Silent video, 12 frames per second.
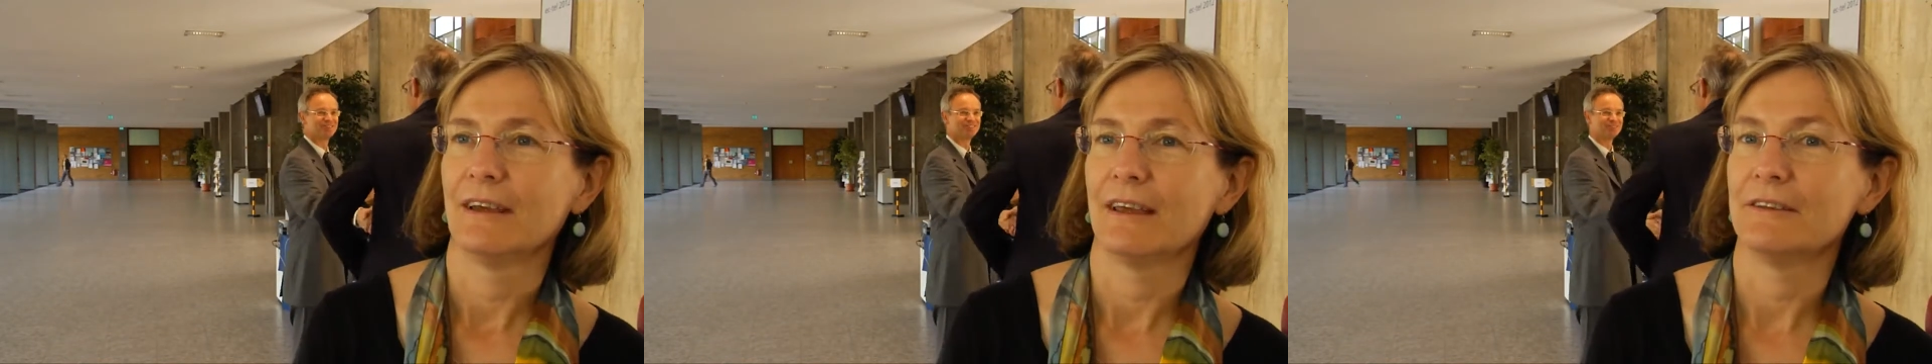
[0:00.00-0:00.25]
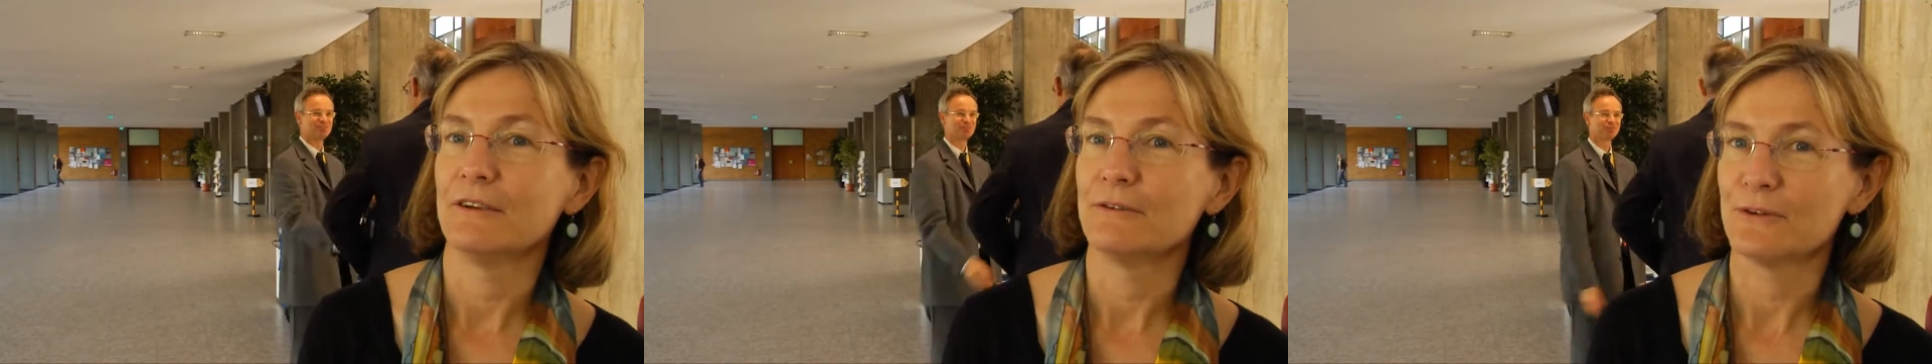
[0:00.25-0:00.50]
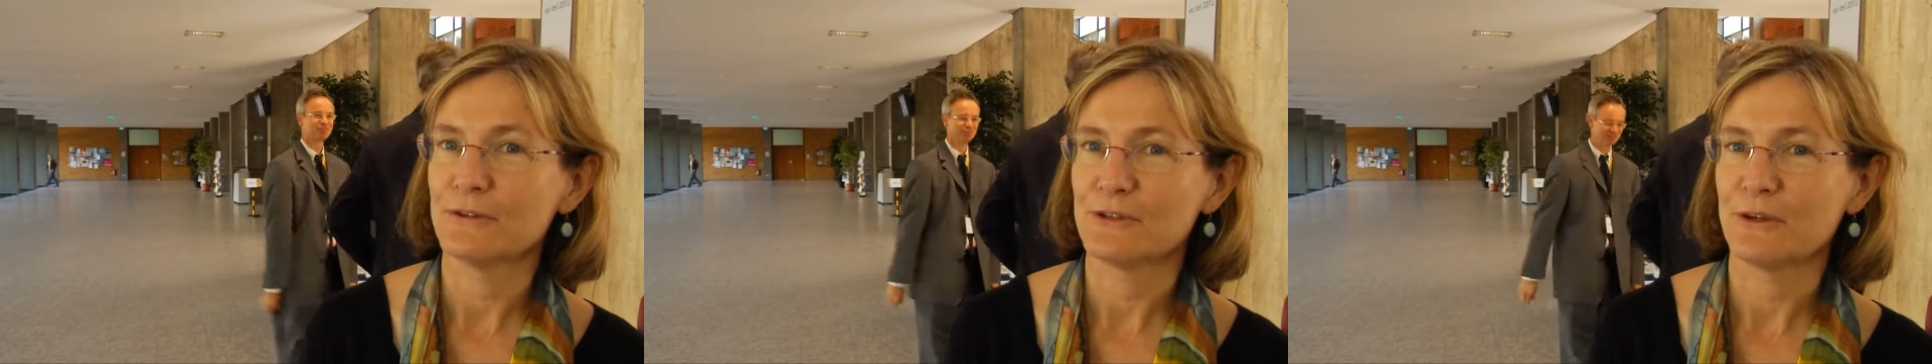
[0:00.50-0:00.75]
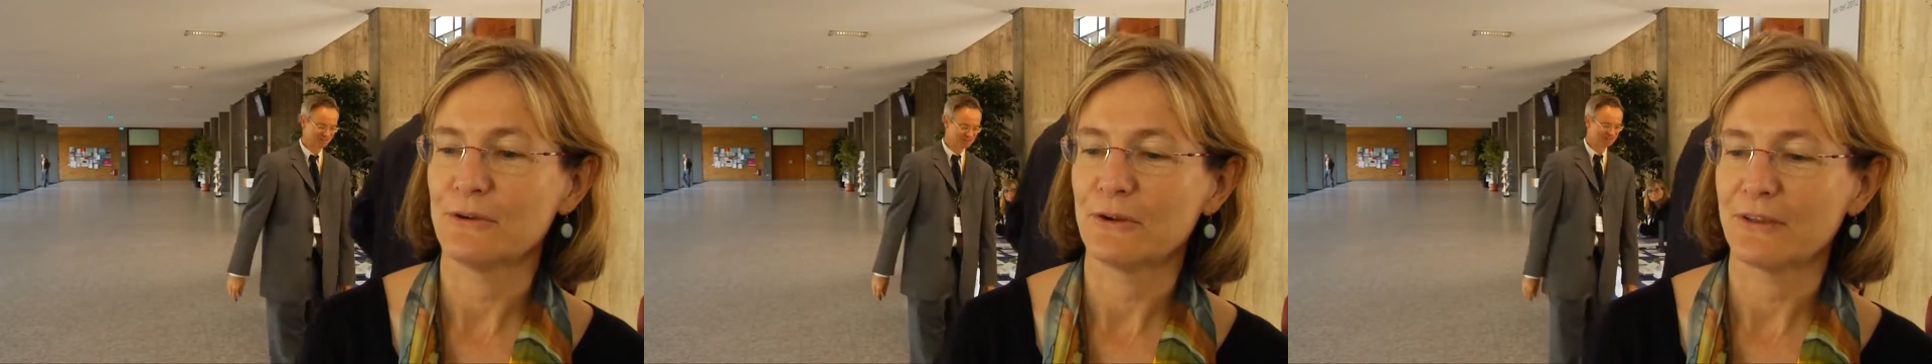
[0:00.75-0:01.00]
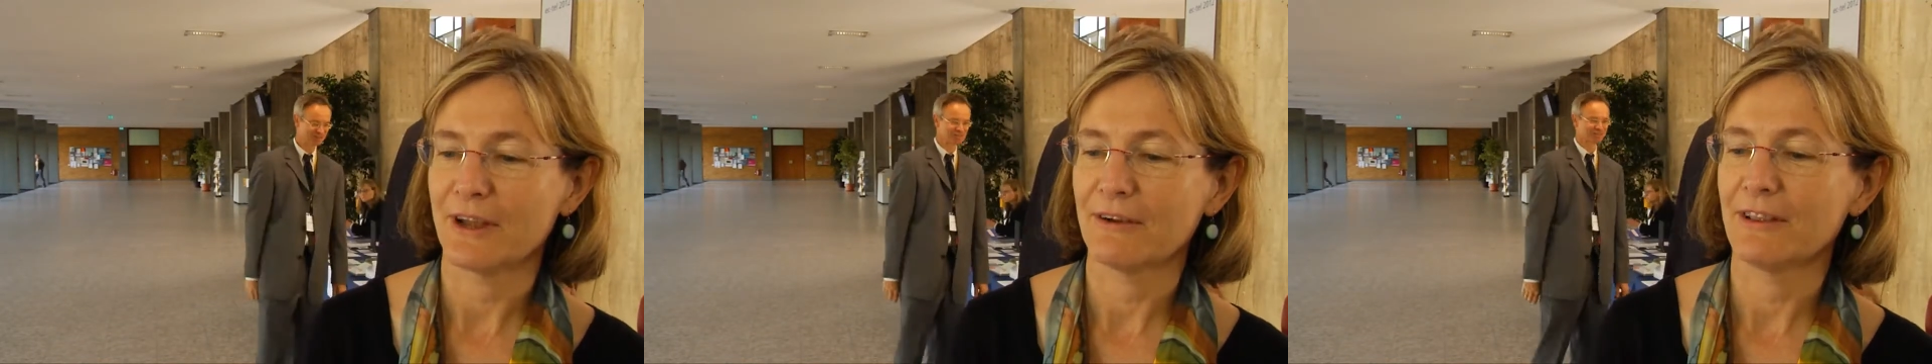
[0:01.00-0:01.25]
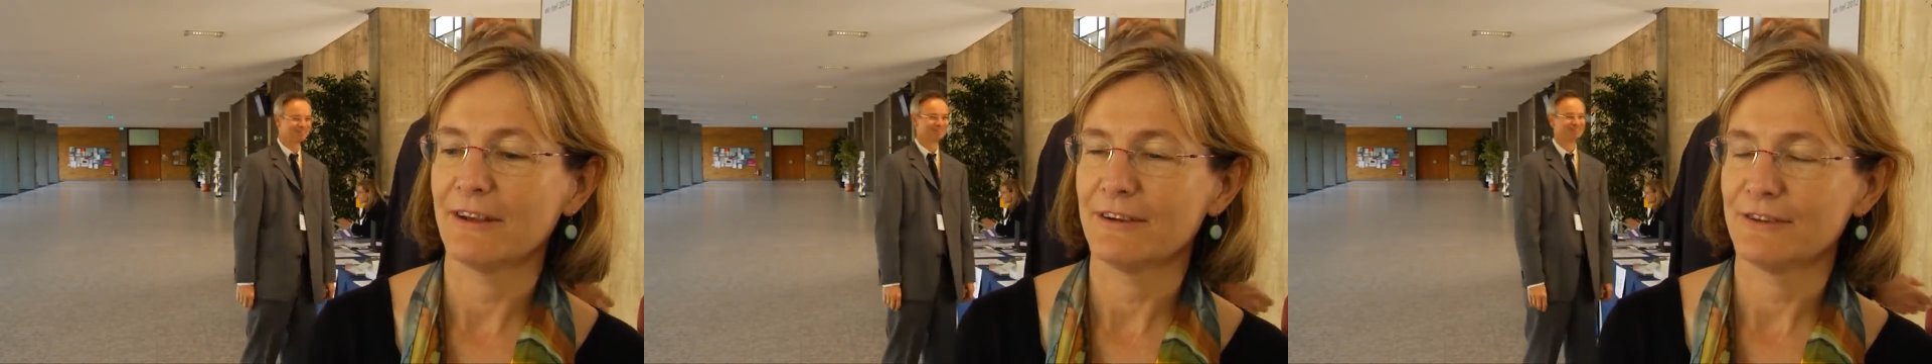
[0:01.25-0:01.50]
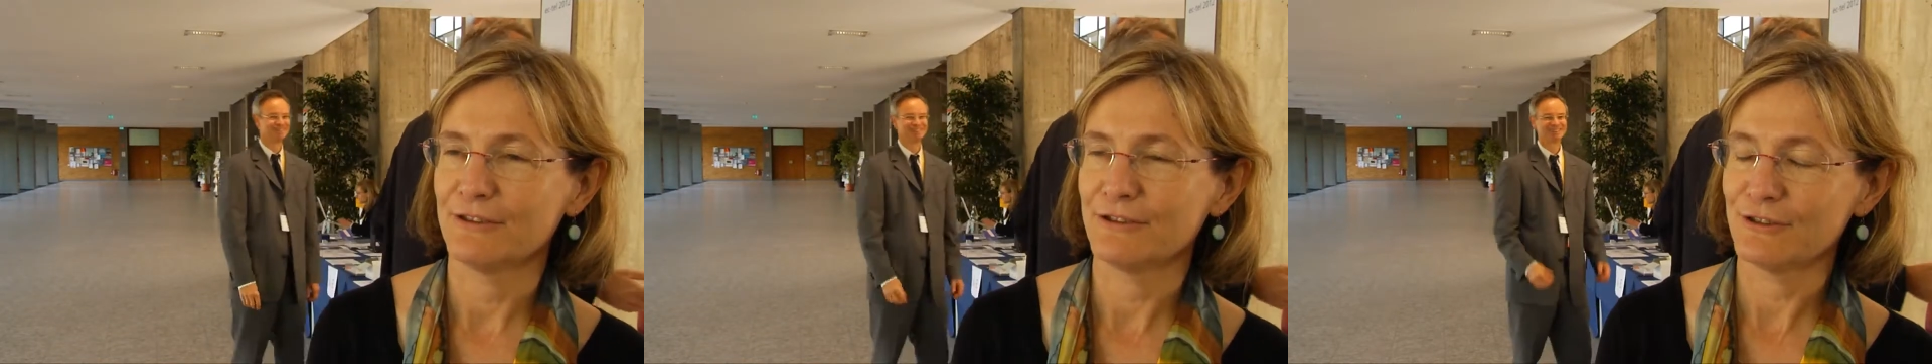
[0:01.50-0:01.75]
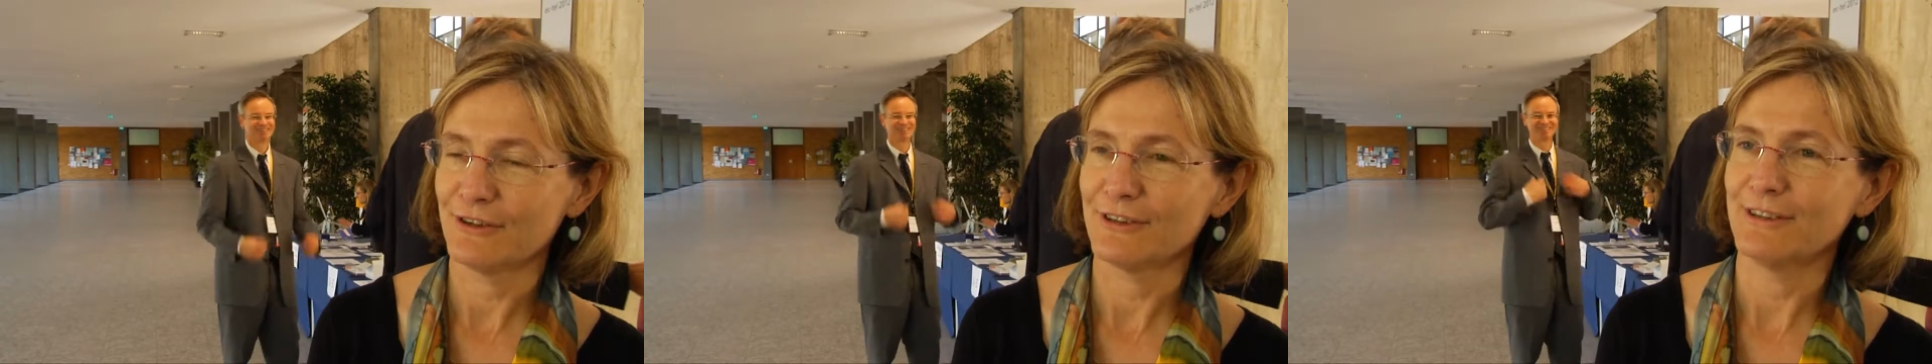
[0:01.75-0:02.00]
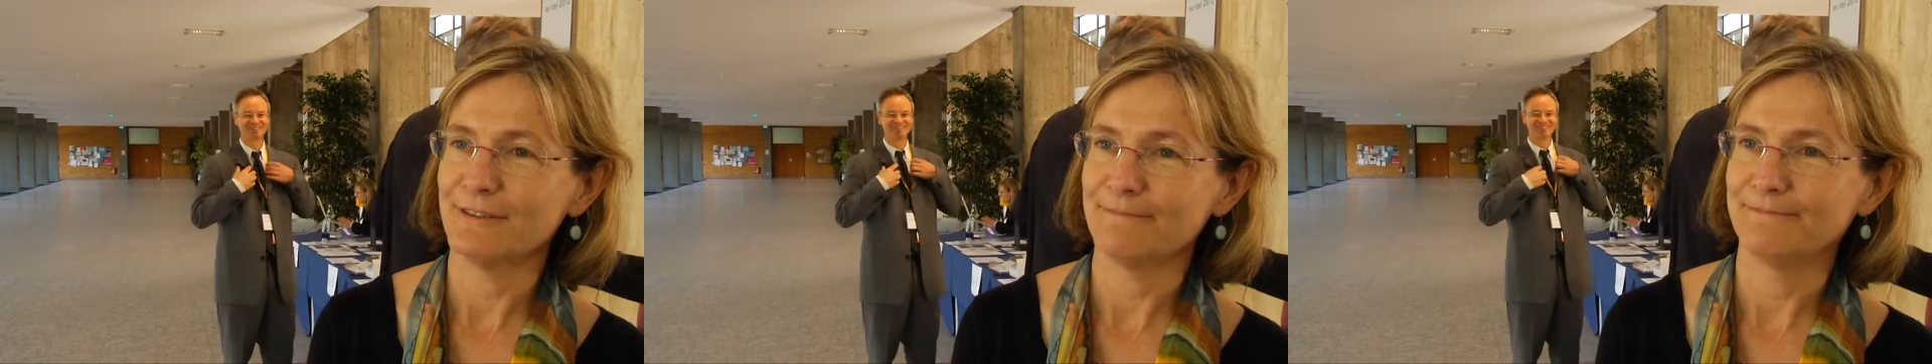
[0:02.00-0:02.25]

at the University of North Carolina at Charlotte.